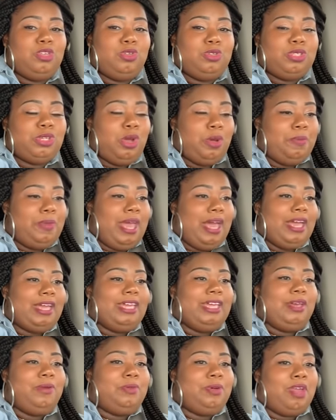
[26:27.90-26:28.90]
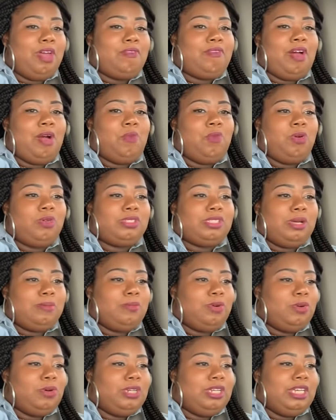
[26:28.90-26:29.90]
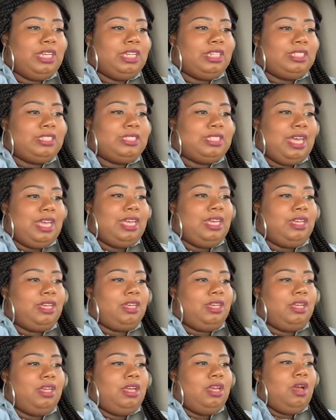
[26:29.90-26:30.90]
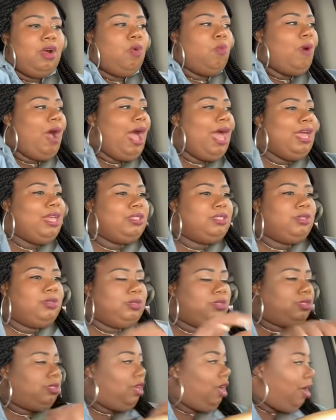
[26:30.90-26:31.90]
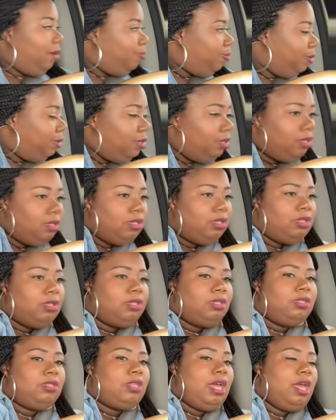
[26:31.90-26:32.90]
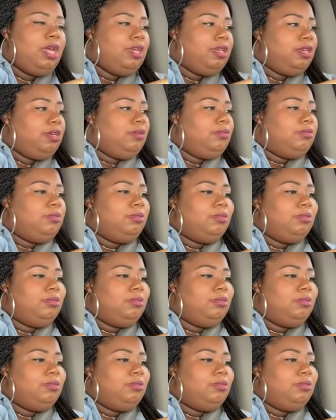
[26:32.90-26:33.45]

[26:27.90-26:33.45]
You tell me I can get whatever I want, so I'm going to get a steak. Why is you stopping? Thank you.